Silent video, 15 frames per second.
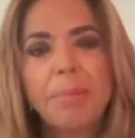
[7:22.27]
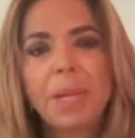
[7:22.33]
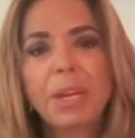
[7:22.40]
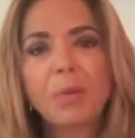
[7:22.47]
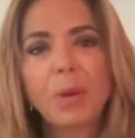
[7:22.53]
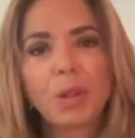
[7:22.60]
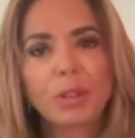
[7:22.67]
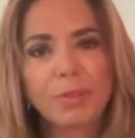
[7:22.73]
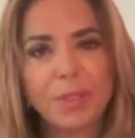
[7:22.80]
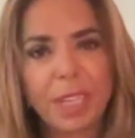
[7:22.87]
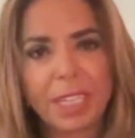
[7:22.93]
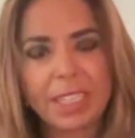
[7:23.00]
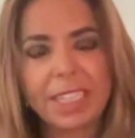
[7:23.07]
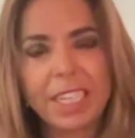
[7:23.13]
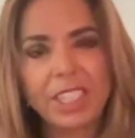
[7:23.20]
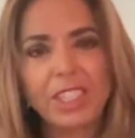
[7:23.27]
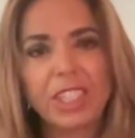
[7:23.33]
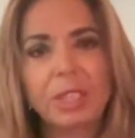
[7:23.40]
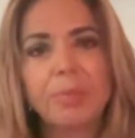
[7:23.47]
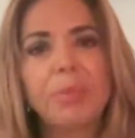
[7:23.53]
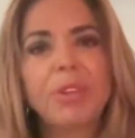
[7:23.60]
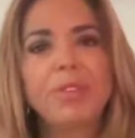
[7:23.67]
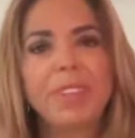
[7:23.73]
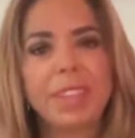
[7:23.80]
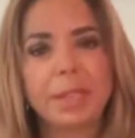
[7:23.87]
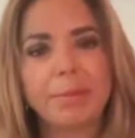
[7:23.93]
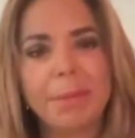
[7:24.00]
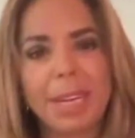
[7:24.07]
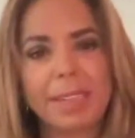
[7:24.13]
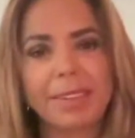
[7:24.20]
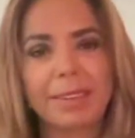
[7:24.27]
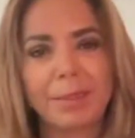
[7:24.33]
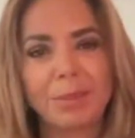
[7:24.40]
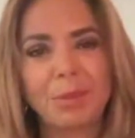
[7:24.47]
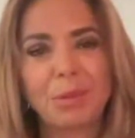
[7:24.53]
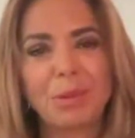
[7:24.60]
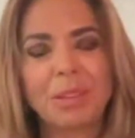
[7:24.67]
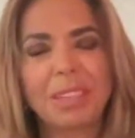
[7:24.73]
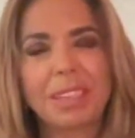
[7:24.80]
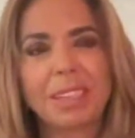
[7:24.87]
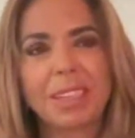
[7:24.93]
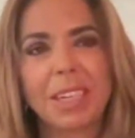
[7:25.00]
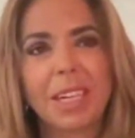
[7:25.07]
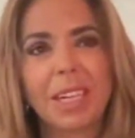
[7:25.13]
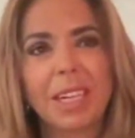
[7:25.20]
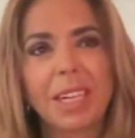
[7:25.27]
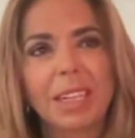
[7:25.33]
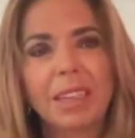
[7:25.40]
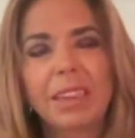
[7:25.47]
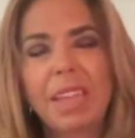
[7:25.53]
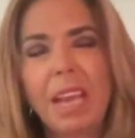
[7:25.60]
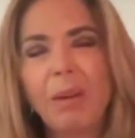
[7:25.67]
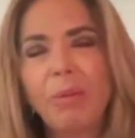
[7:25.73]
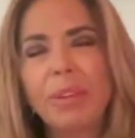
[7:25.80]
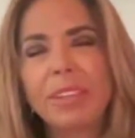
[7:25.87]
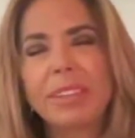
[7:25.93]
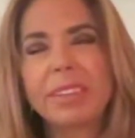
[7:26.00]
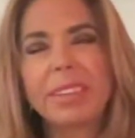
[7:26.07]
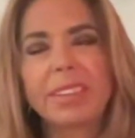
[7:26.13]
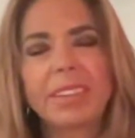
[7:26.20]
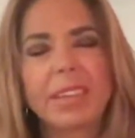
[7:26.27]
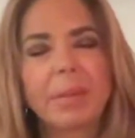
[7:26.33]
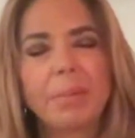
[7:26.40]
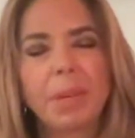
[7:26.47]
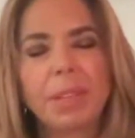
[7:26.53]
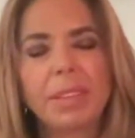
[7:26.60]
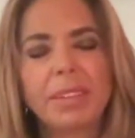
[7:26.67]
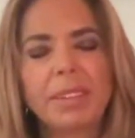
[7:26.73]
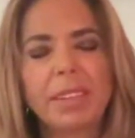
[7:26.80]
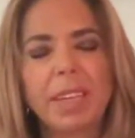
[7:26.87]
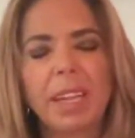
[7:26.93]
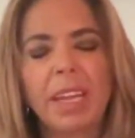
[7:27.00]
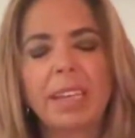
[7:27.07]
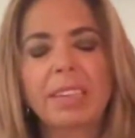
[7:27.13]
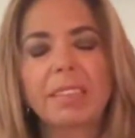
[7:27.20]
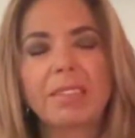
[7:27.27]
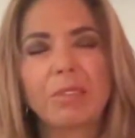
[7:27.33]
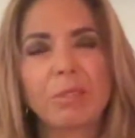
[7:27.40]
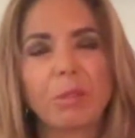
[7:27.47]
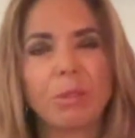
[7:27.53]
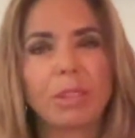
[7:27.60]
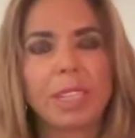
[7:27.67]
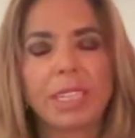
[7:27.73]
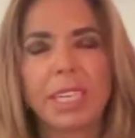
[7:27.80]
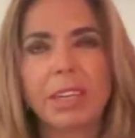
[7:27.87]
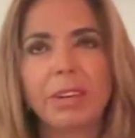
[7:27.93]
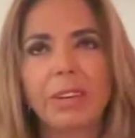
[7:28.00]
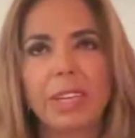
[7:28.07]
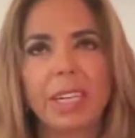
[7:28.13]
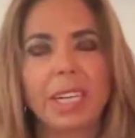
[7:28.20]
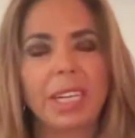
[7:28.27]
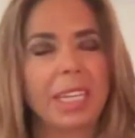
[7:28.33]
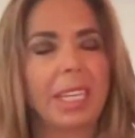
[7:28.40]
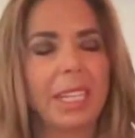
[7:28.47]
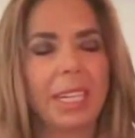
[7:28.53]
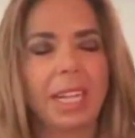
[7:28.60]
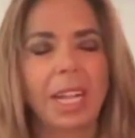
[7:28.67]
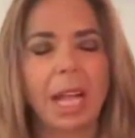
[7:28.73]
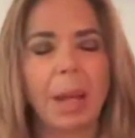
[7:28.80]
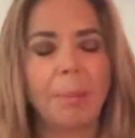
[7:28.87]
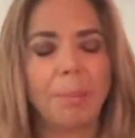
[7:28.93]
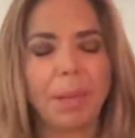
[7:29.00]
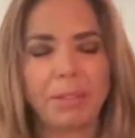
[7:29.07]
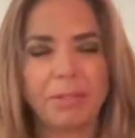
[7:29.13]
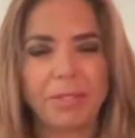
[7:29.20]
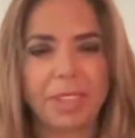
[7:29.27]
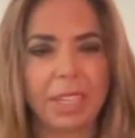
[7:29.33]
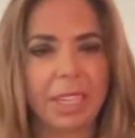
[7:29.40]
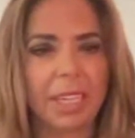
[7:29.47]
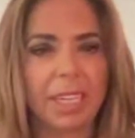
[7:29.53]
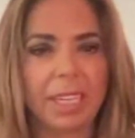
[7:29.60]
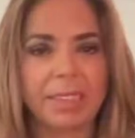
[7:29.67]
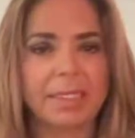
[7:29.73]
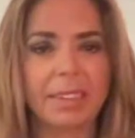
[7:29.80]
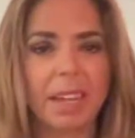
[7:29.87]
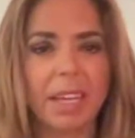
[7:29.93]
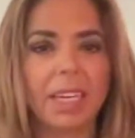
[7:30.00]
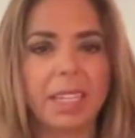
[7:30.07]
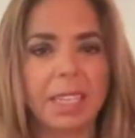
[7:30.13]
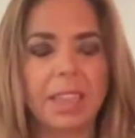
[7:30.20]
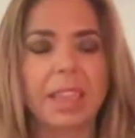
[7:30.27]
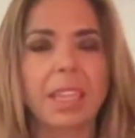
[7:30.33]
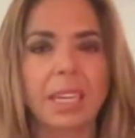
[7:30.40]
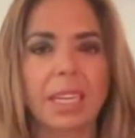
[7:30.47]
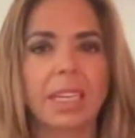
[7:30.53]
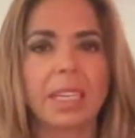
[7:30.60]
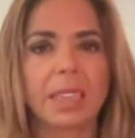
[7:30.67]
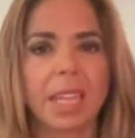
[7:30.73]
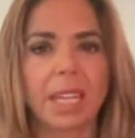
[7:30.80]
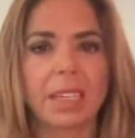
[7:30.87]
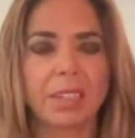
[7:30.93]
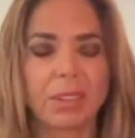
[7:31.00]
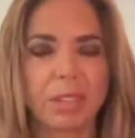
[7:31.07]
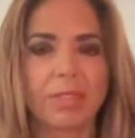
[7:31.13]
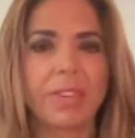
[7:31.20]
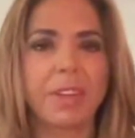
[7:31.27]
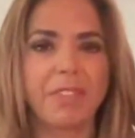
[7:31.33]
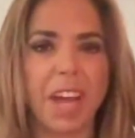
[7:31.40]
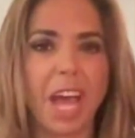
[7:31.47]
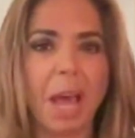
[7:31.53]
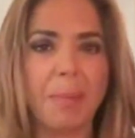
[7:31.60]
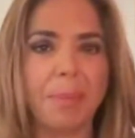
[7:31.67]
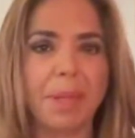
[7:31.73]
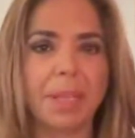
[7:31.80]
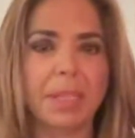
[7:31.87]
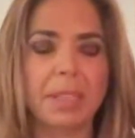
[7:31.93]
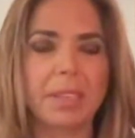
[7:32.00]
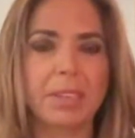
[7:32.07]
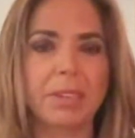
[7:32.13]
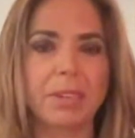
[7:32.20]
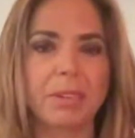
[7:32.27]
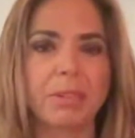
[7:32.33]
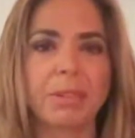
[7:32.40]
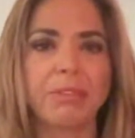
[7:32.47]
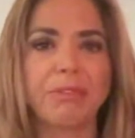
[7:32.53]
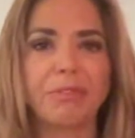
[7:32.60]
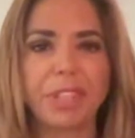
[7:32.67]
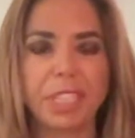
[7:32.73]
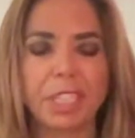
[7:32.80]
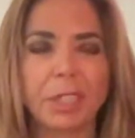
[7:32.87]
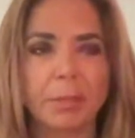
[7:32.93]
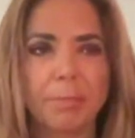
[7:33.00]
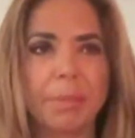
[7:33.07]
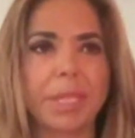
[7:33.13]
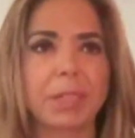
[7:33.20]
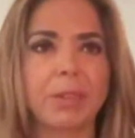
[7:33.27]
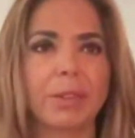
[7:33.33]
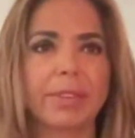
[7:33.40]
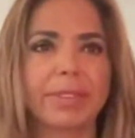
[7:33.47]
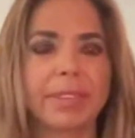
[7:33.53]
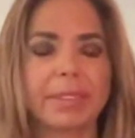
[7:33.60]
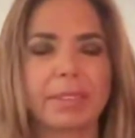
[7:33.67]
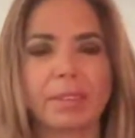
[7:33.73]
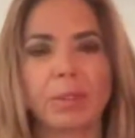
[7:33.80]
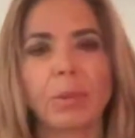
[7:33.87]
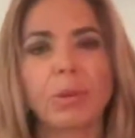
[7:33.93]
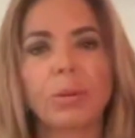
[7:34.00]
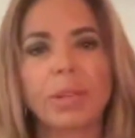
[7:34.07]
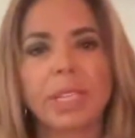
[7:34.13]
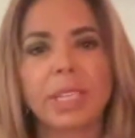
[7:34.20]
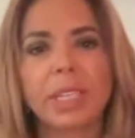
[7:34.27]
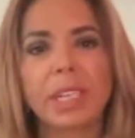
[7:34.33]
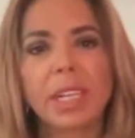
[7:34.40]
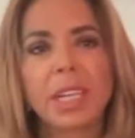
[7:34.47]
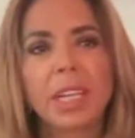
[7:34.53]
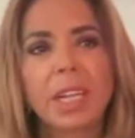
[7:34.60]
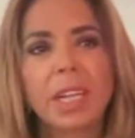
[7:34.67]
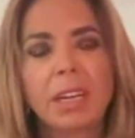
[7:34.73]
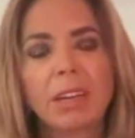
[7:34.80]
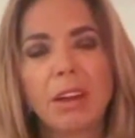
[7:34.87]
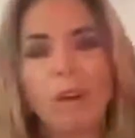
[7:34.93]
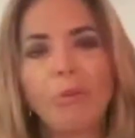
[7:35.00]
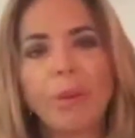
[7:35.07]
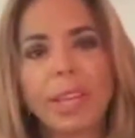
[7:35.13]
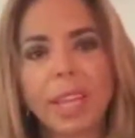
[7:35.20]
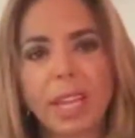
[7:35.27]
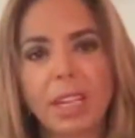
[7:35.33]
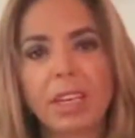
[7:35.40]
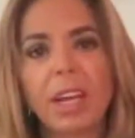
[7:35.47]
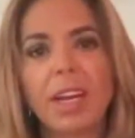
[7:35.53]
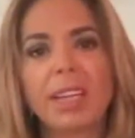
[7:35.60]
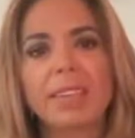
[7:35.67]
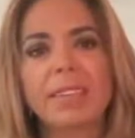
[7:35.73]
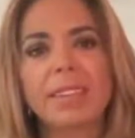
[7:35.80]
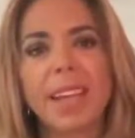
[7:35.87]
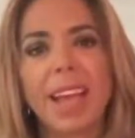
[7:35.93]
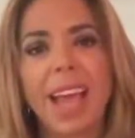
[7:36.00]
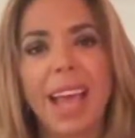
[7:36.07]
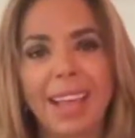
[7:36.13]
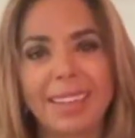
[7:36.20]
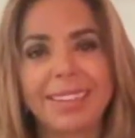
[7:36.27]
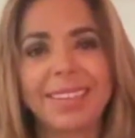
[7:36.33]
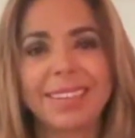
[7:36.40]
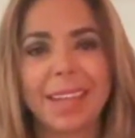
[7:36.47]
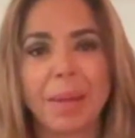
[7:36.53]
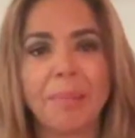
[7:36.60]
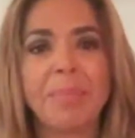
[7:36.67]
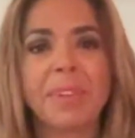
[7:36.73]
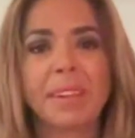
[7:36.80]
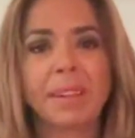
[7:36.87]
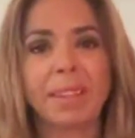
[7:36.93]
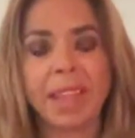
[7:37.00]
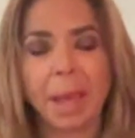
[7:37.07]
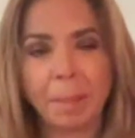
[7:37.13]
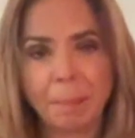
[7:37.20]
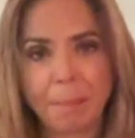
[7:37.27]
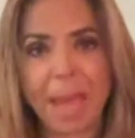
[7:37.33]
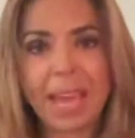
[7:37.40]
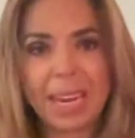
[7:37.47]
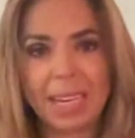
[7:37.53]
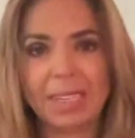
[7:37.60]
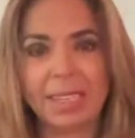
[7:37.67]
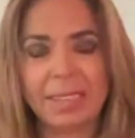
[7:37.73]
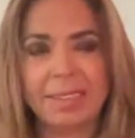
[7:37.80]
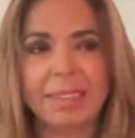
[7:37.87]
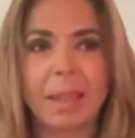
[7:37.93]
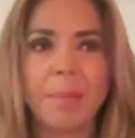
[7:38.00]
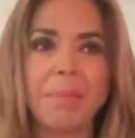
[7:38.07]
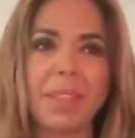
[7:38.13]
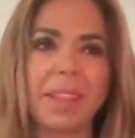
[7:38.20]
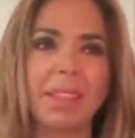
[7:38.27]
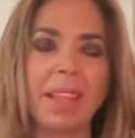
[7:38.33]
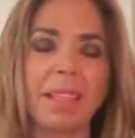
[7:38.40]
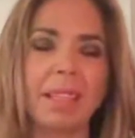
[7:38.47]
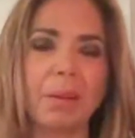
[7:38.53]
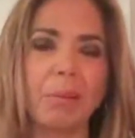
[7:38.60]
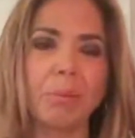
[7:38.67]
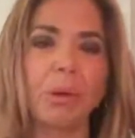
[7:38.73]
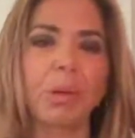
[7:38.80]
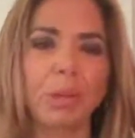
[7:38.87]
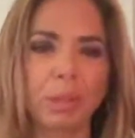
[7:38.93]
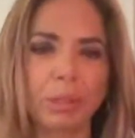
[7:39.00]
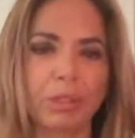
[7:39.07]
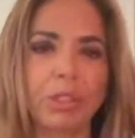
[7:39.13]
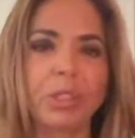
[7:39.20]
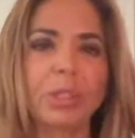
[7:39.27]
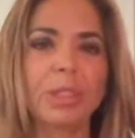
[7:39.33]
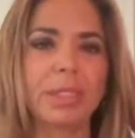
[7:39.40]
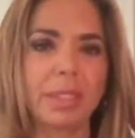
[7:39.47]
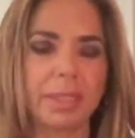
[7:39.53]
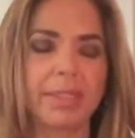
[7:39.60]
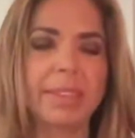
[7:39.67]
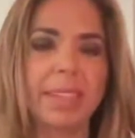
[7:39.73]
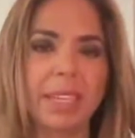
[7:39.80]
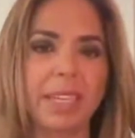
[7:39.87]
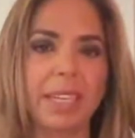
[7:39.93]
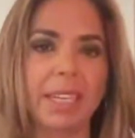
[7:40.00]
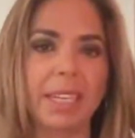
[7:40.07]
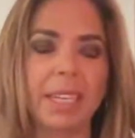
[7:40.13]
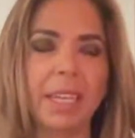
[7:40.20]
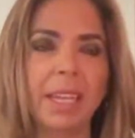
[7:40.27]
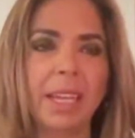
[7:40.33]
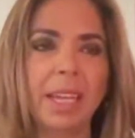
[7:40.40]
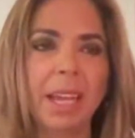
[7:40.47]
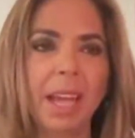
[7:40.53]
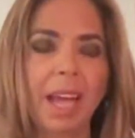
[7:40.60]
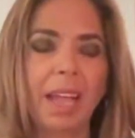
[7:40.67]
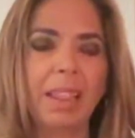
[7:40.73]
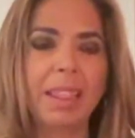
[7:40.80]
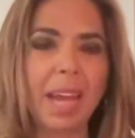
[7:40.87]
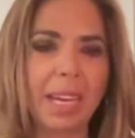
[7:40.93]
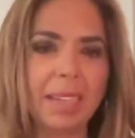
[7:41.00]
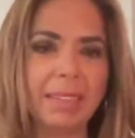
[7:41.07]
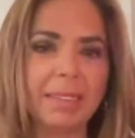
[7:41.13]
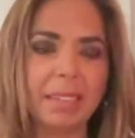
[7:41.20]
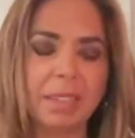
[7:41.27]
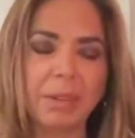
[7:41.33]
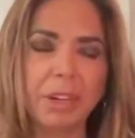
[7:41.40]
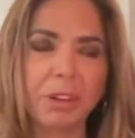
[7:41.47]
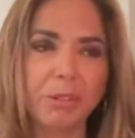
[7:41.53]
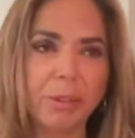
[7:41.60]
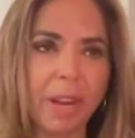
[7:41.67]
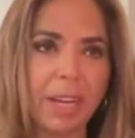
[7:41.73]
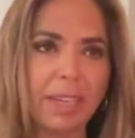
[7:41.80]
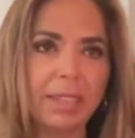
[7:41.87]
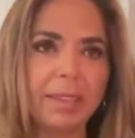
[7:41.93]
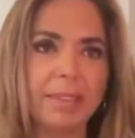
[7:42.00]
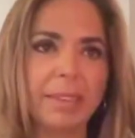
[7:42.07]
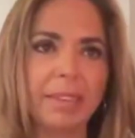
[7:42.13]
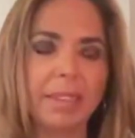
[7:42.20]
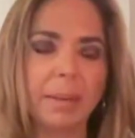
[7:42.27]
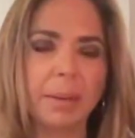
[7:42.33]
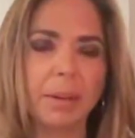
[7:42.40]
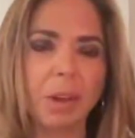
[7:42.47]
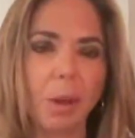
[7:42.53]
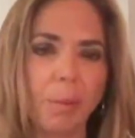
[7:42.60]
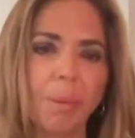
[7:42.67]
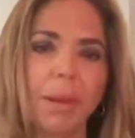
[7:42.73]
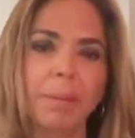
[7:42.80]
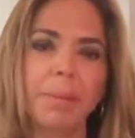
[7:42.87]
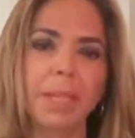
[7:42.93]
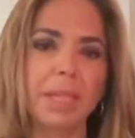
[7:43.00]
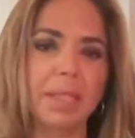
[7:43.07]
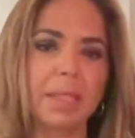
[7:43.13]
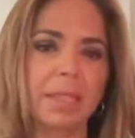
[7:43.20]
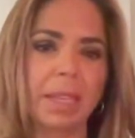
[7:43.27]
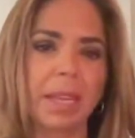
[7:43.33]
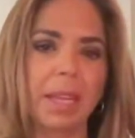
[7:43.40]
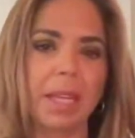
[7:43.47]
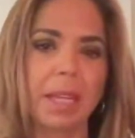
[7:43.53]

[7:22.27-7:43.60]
Better World Foundation Movie That Matters Award. And that was the most extraordinarily uplifting and exciting thing that could have ever happened to the film because the story got recognized as something that mattered and something that the world should see. And that is the greatest compliment.